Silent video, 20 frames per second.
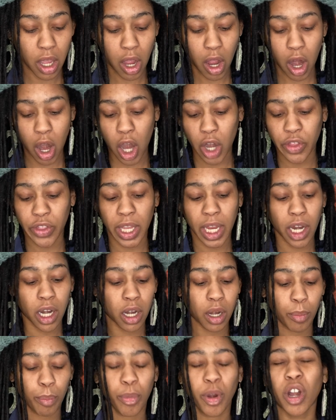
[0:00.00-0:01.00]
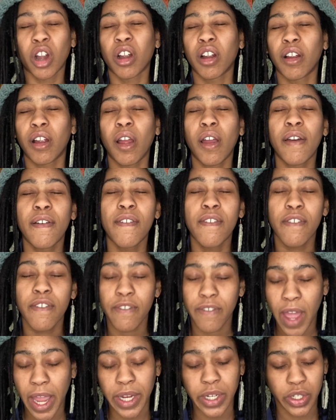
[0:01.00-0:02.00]
are their
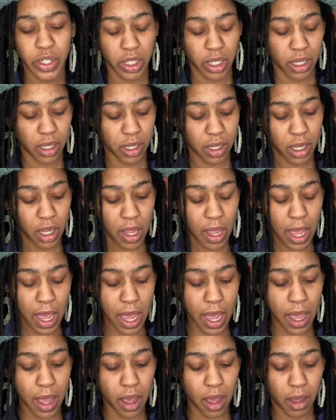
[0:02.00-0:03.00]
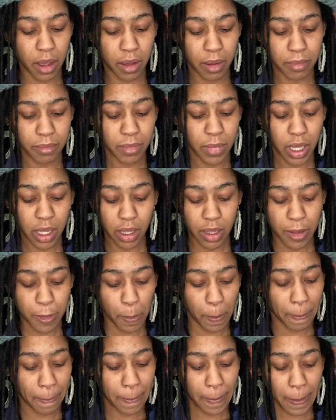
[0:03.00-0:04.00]
perfection.
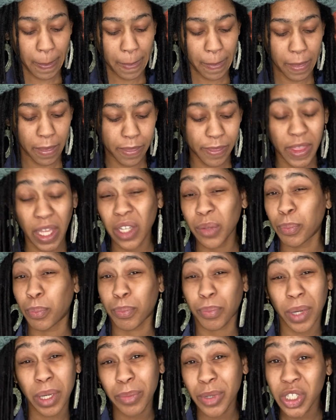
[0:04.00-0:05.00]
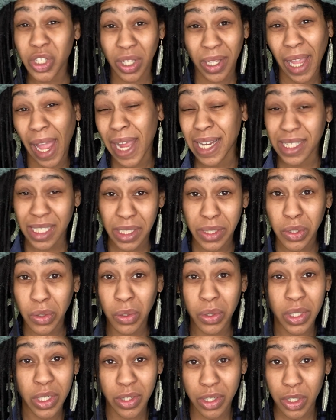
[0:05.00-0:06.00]
They pretty much look
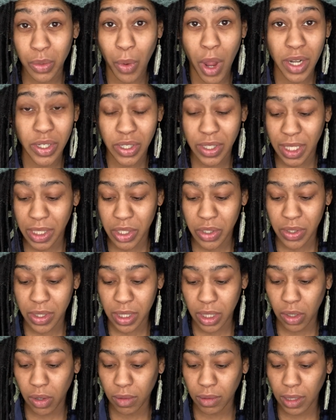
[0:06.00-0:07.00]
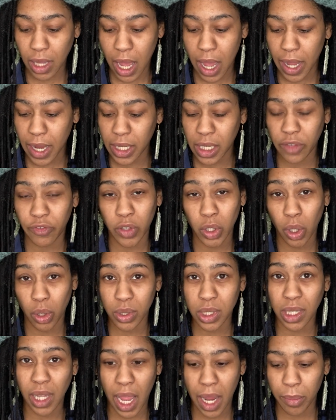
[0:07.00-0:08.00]
identical to the swatches that you see online if you go
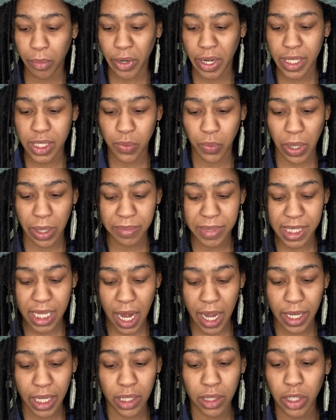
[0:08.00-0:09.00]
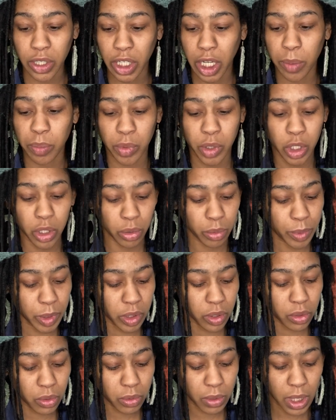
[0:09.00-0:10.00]
to Line Brand's website and look up
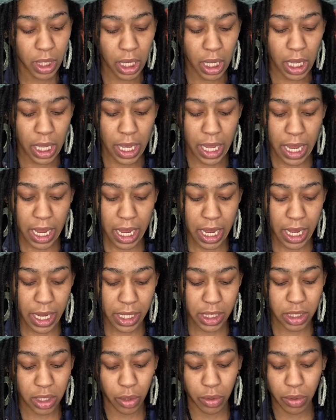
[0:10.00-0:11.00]
Nuboo. And